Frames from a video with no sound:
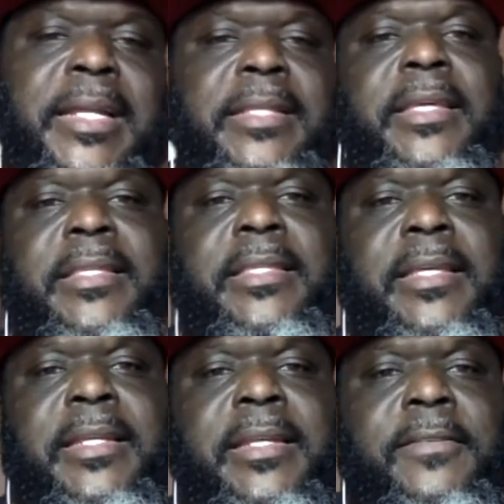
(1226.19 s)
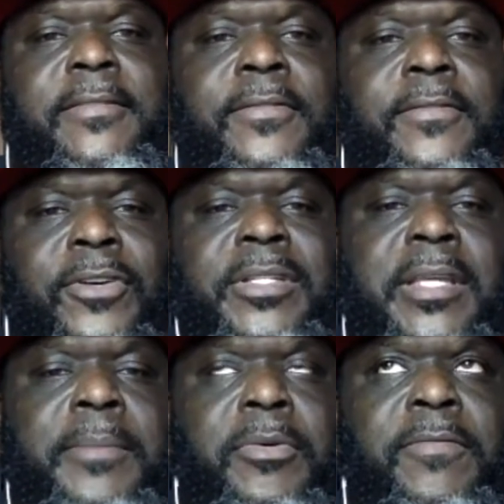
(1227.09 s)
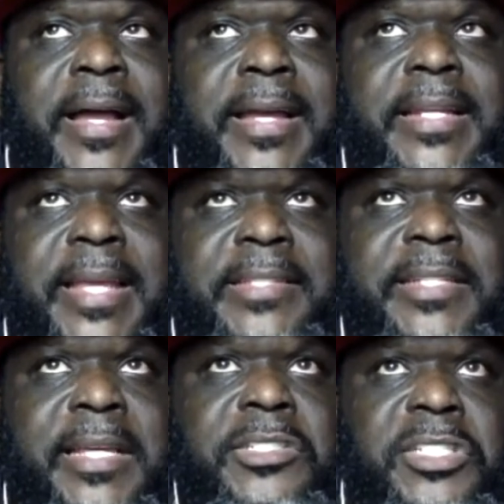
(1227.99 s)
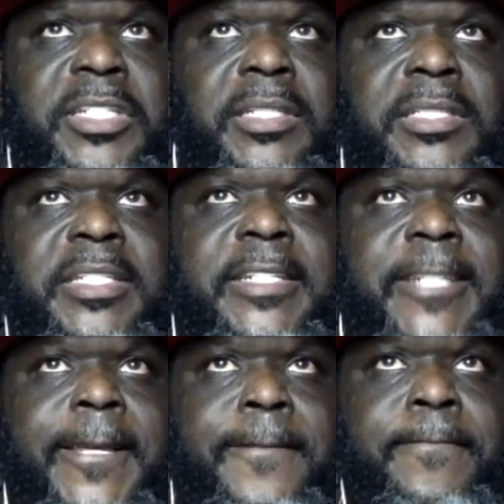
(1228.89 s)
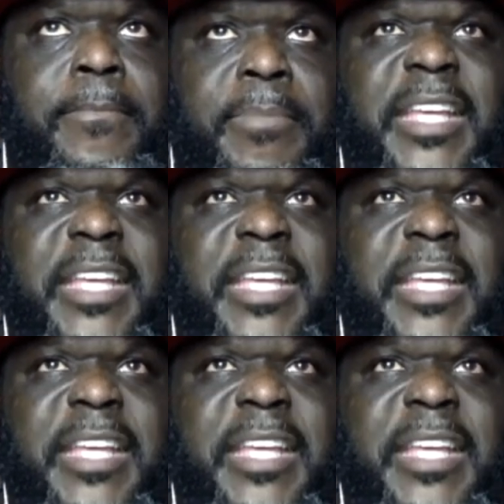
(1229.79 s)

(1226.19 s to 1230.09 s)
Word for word: I think that if, for example, if I can SHG today,